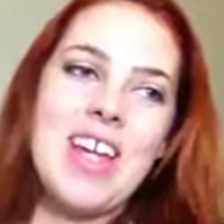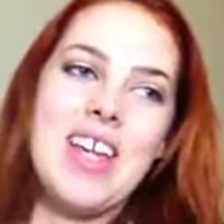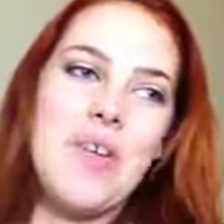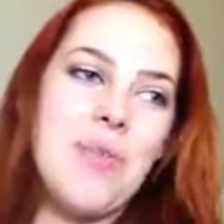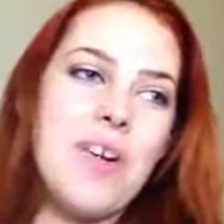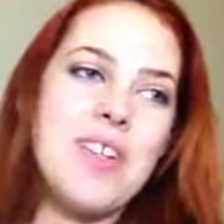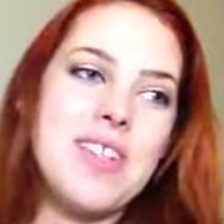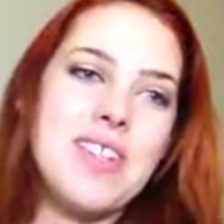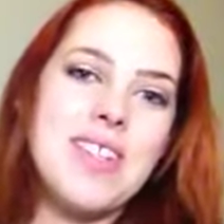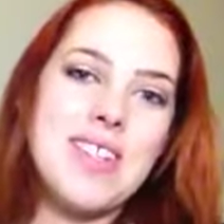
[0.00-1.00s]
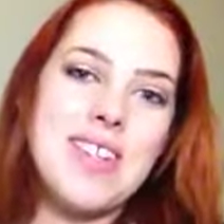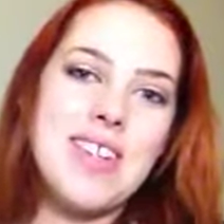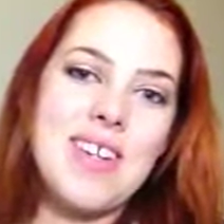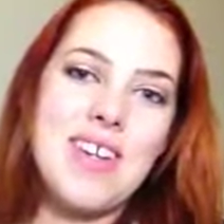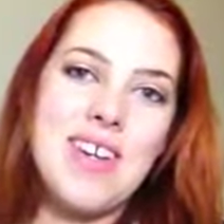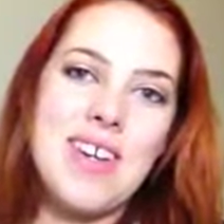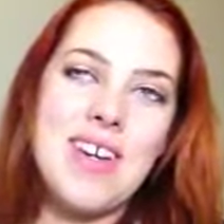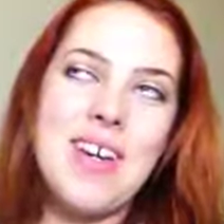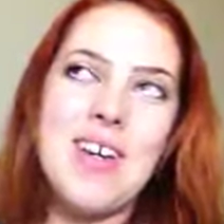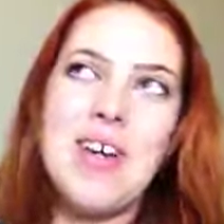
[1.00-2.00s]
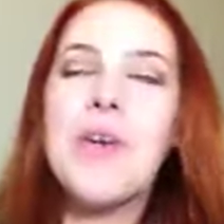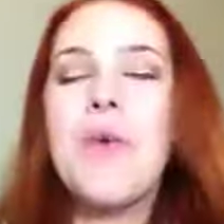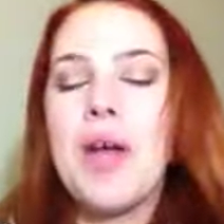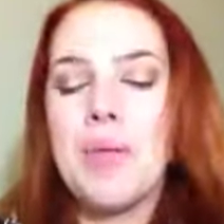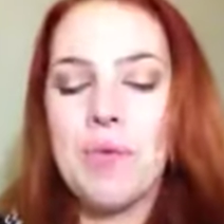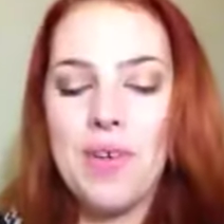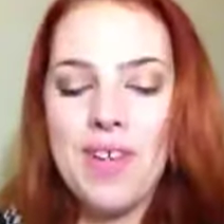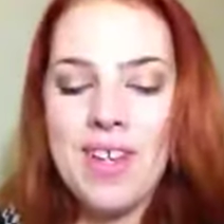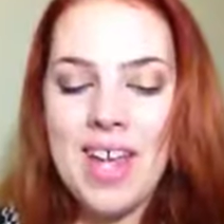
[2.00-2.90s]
It was incredible.